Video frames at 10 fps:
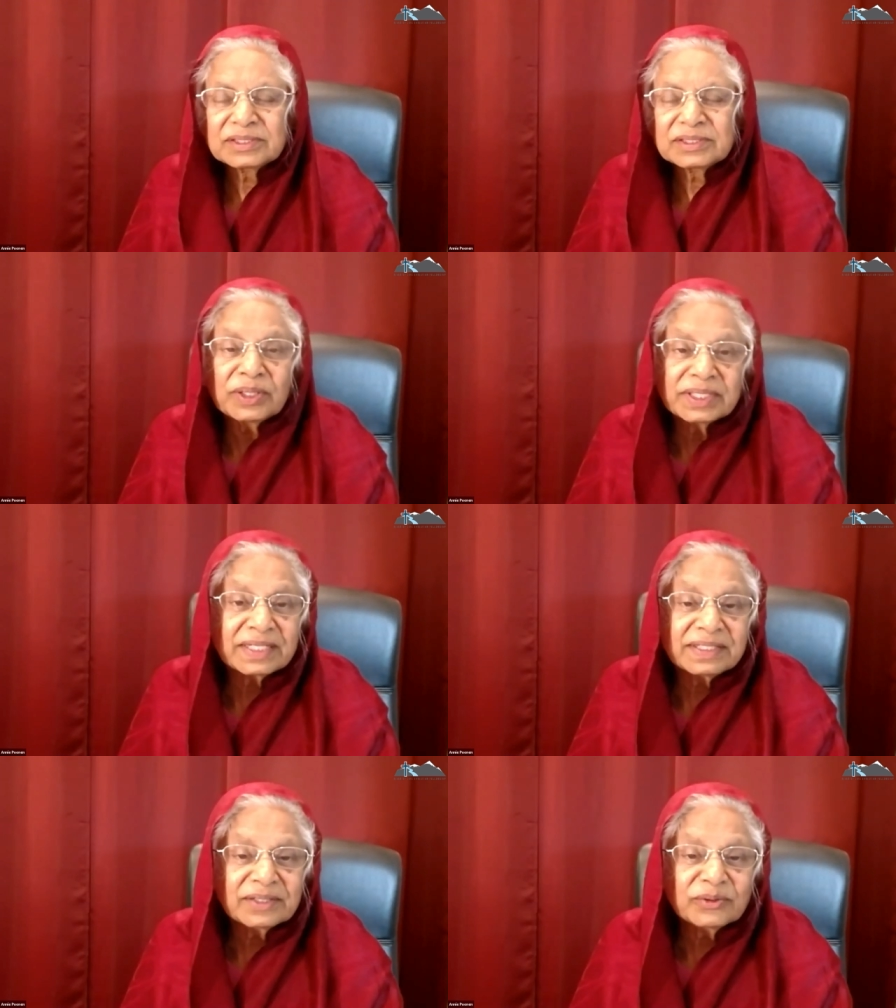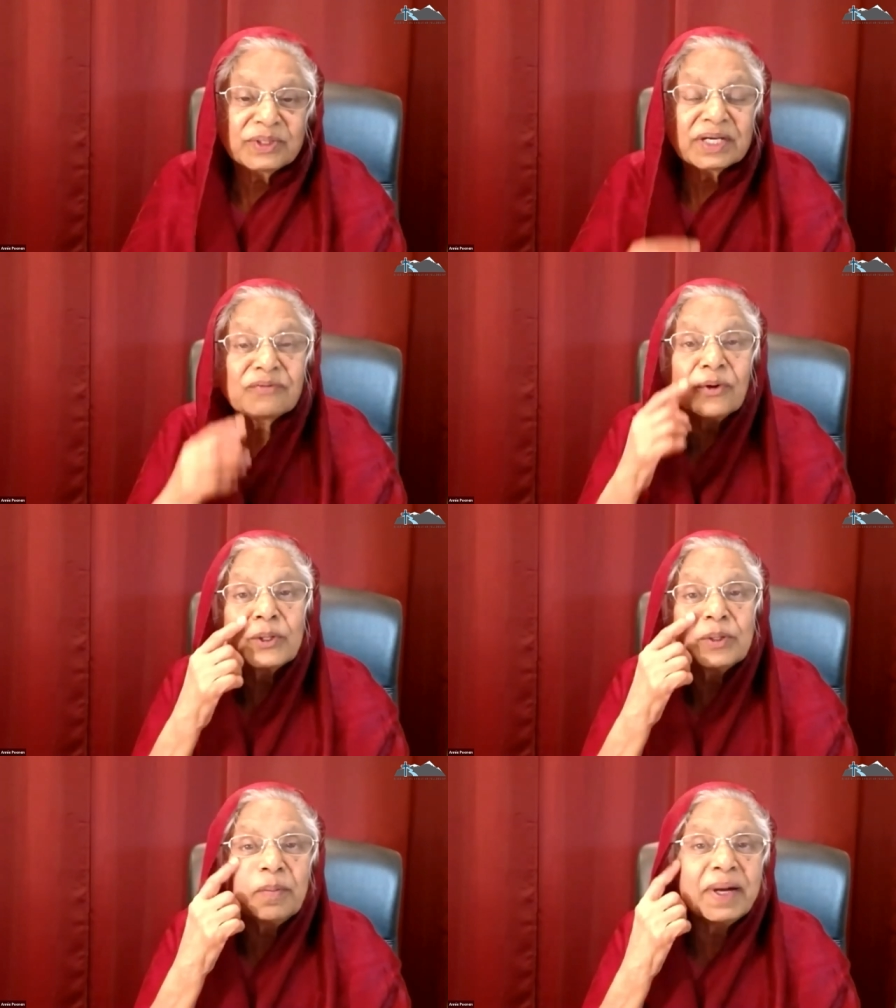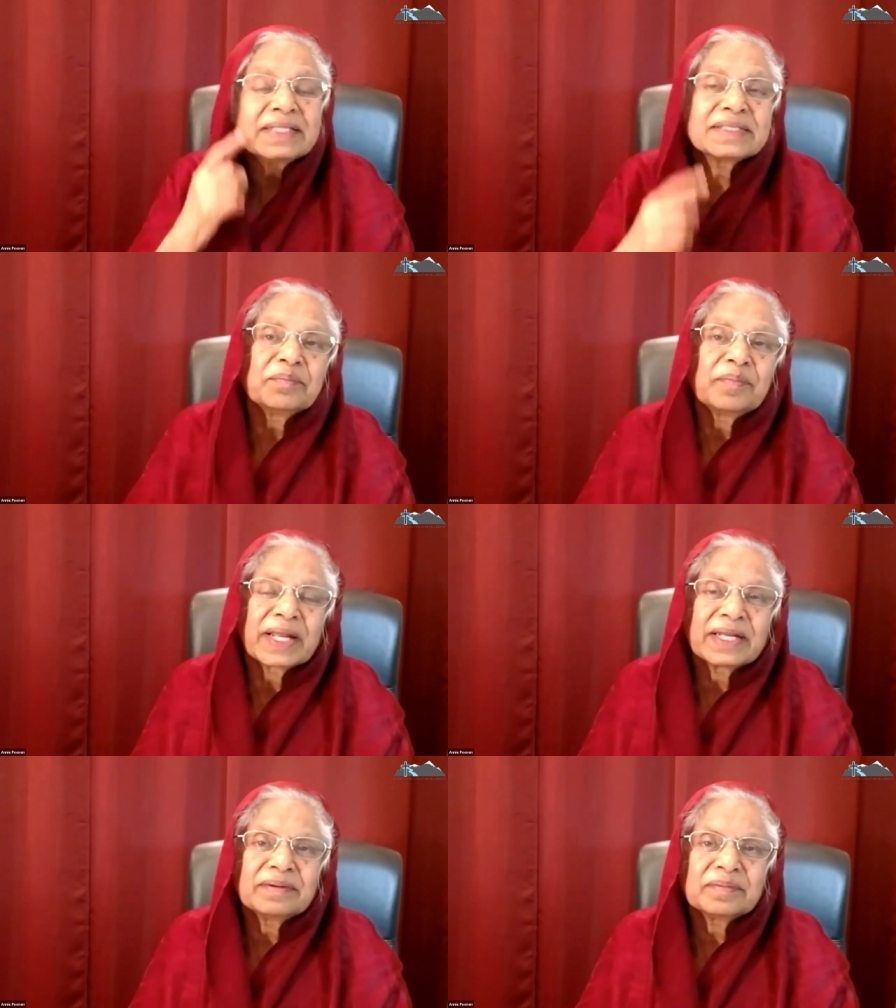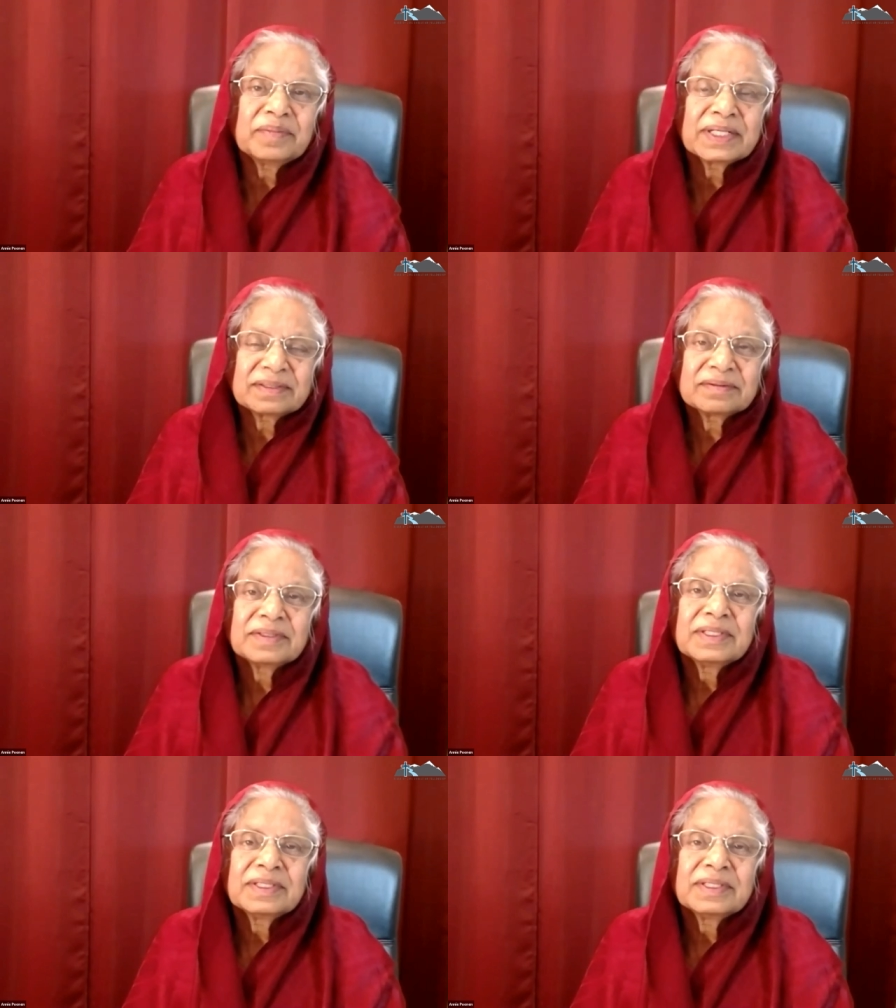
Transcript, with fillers: It's not that they couldn't afford to buy some bread, but